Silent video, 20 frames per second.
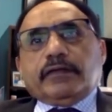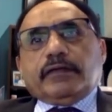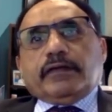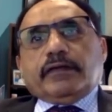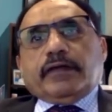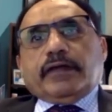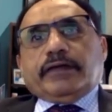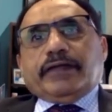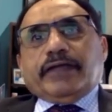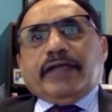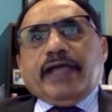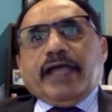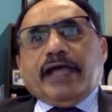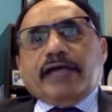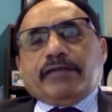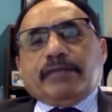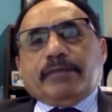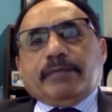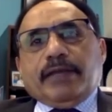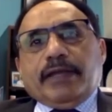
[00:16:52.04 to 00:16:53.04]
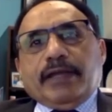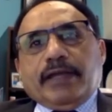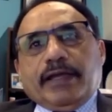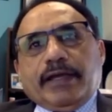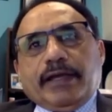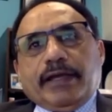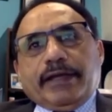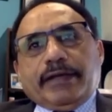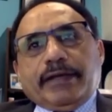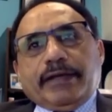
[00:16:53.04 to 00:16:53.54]
and they have a
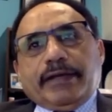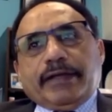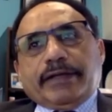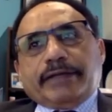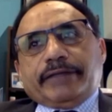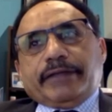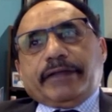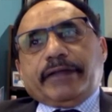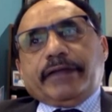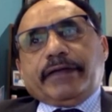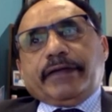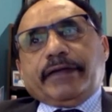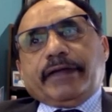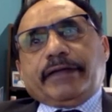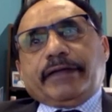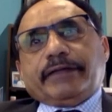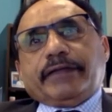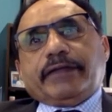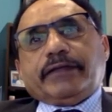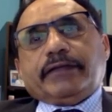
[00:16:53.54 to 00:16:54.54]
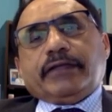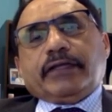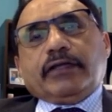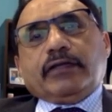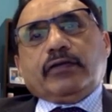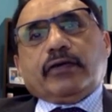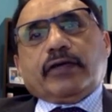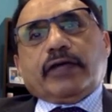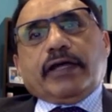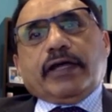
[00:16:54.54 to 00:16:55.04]
plan, and then they
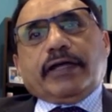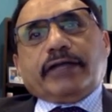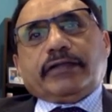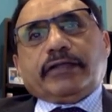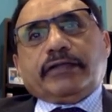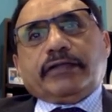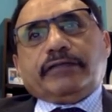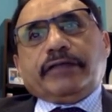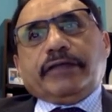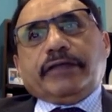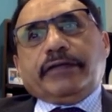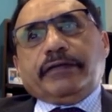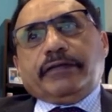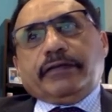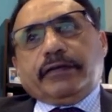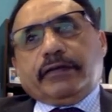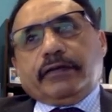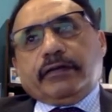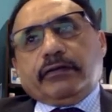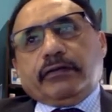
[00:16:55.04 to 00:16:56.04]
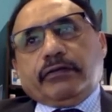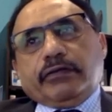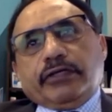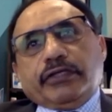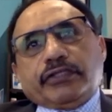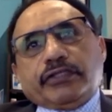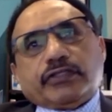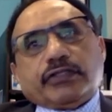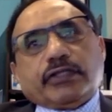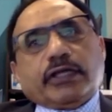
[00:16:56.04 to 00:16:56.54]
look at if they
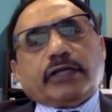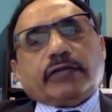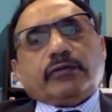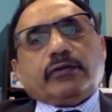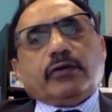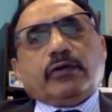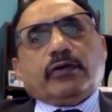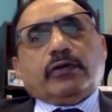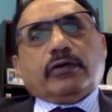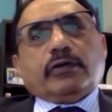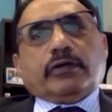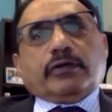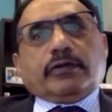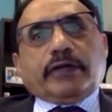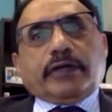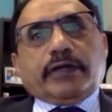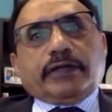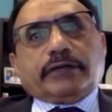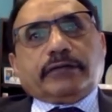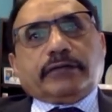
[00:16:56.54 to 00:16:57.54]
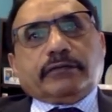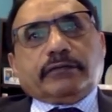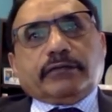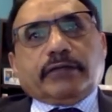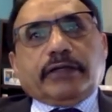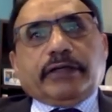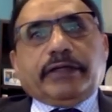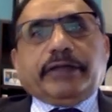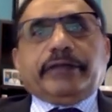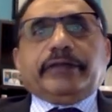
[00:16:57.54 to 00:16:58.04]
reach that goal or not,
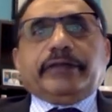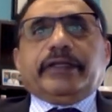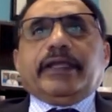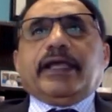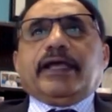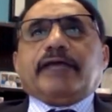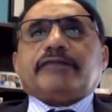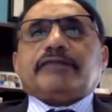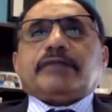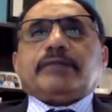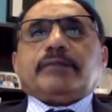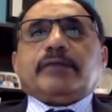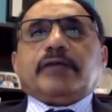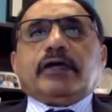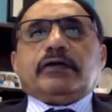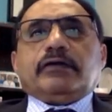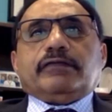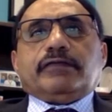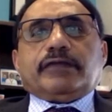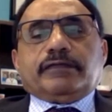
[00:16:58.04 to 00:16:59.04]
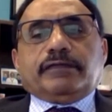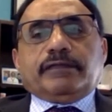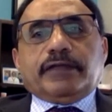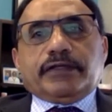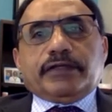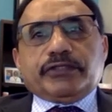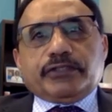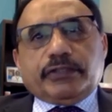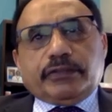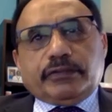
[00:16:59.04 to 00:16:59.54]
and they have some kind of
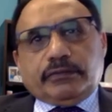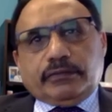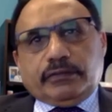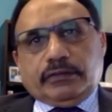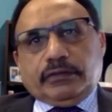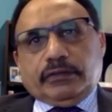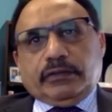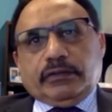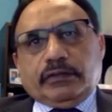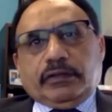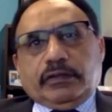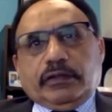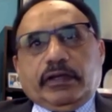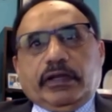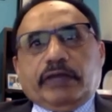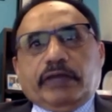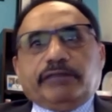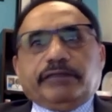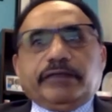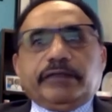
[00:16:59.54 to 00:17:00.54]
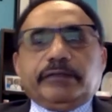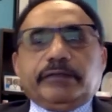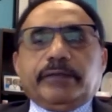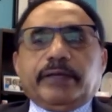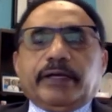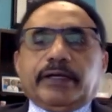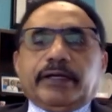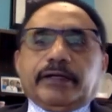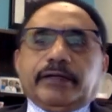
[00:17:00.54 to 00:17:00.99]
reflection and feedback.